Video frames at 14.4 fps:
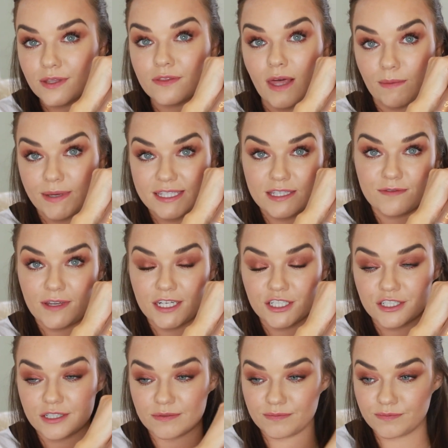that means it's
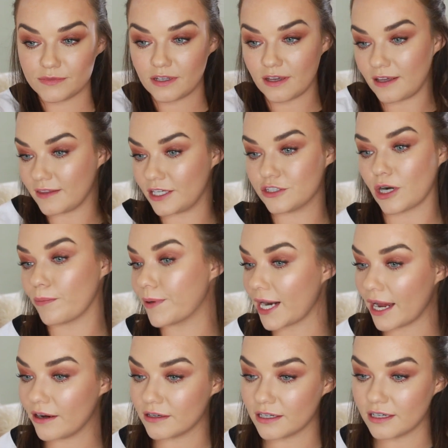finished. Then you drop it
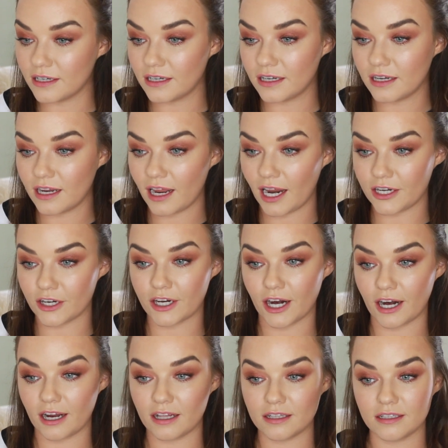out and your
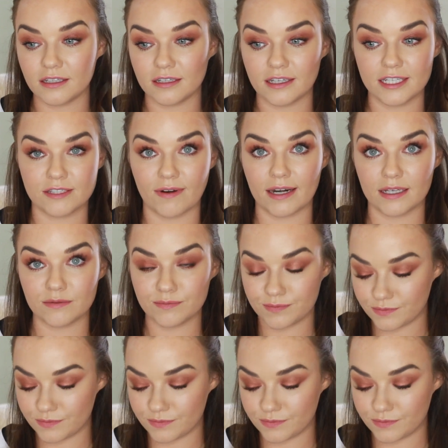curl is ready.